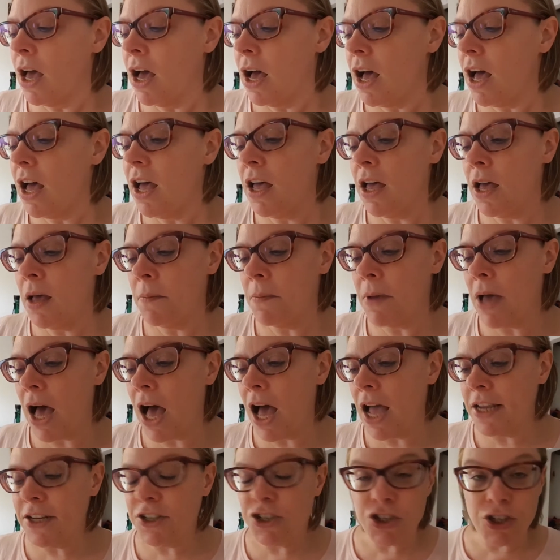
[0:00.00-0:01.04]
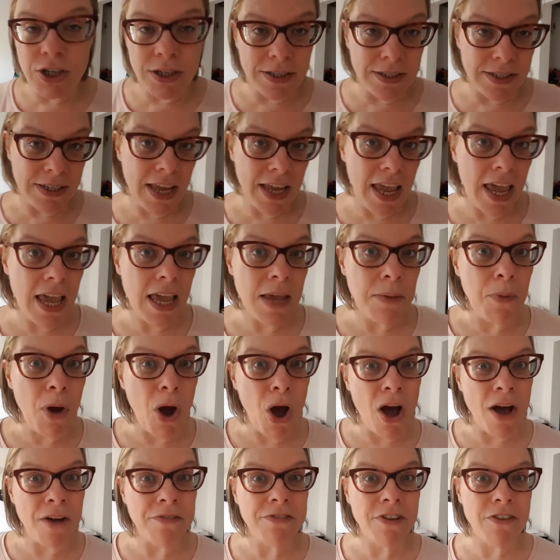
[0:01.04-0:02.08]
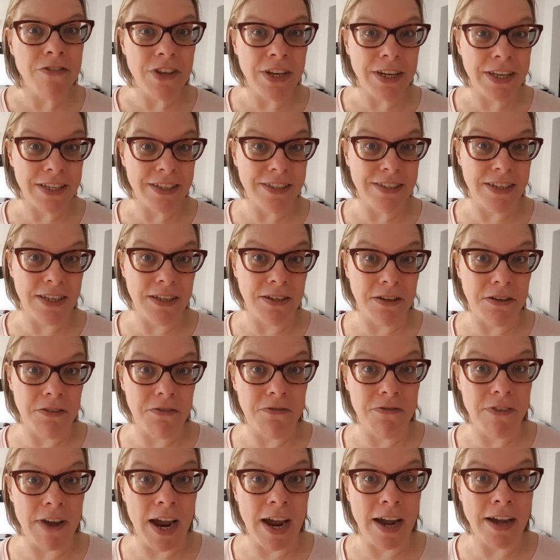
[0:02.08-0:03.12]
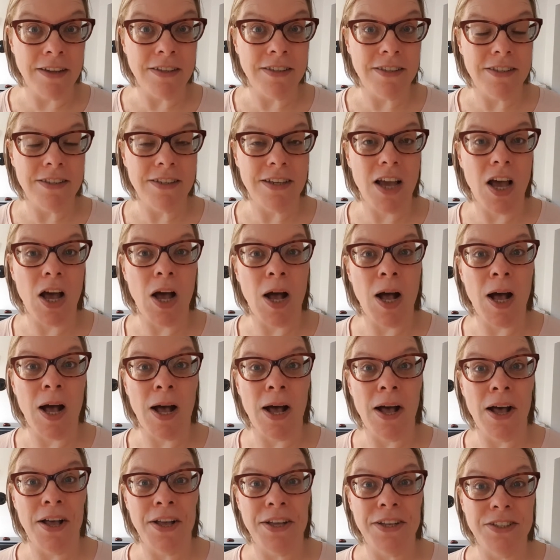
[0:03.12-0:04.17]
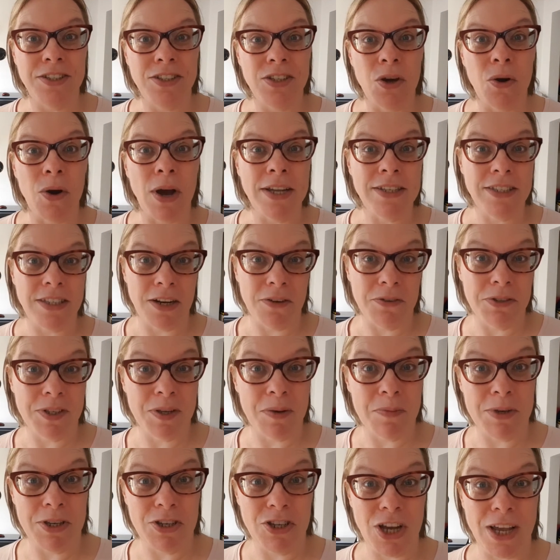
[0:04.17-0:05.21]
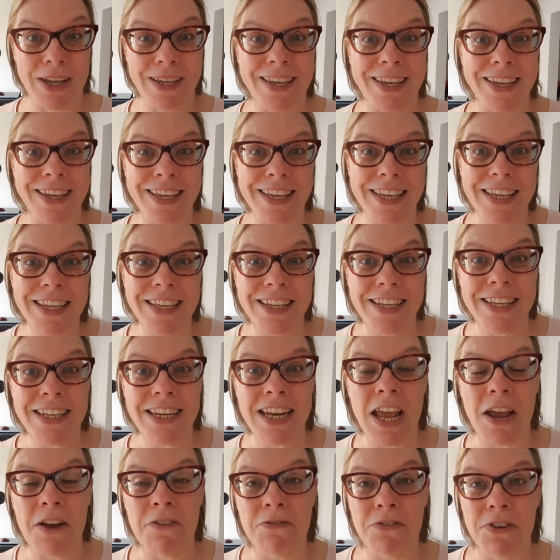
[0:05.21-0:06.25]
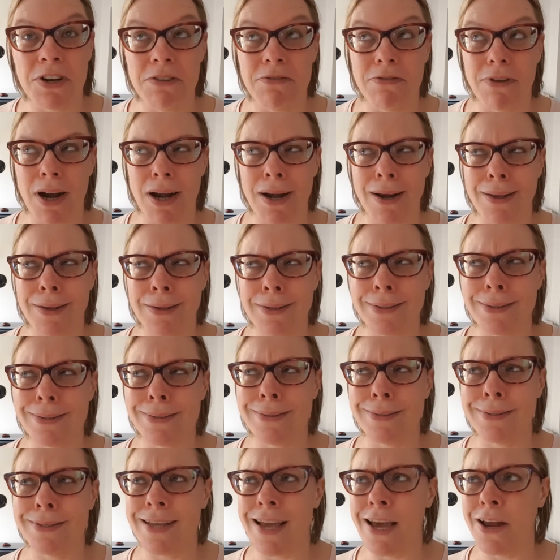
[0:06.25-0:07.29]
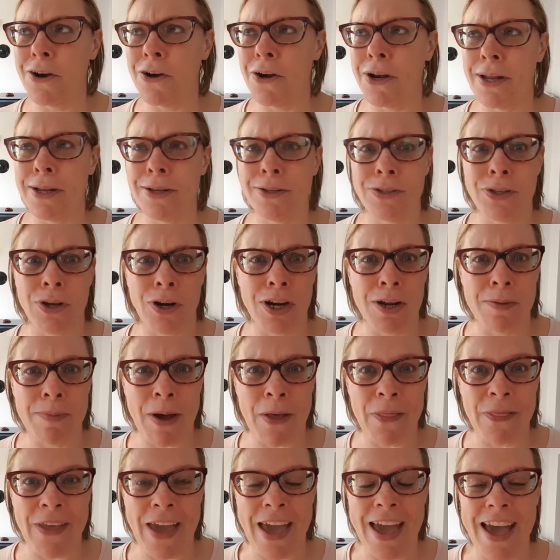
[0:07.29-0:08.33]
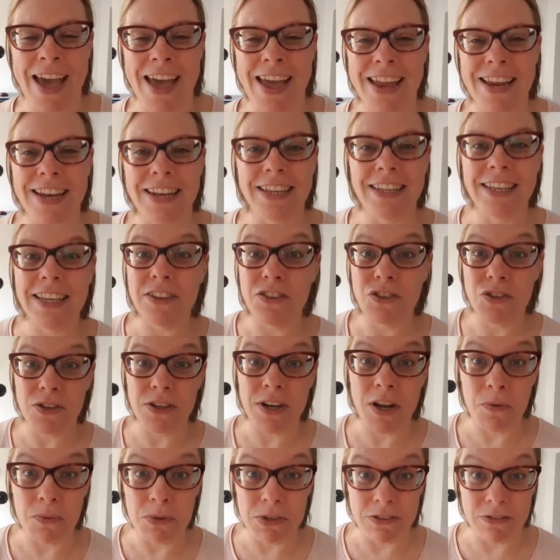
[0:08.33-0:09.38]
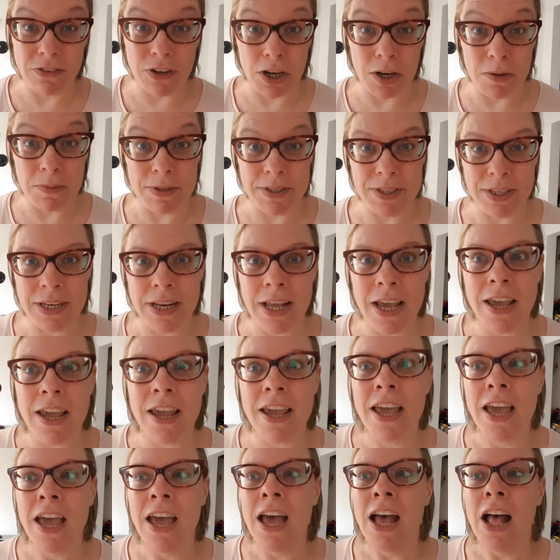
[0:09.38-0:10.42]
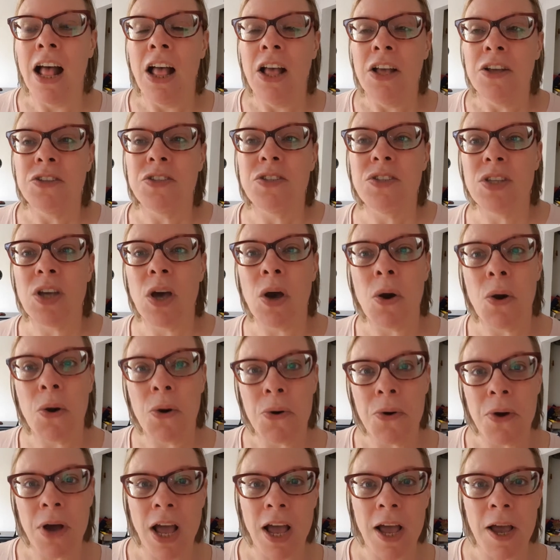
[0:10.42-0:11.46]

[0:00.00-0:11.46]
I just came off of an extended fast. So I said I was going to be checking in every Friday, Saturday. Sorry about that. Yesterday was a very busy day. So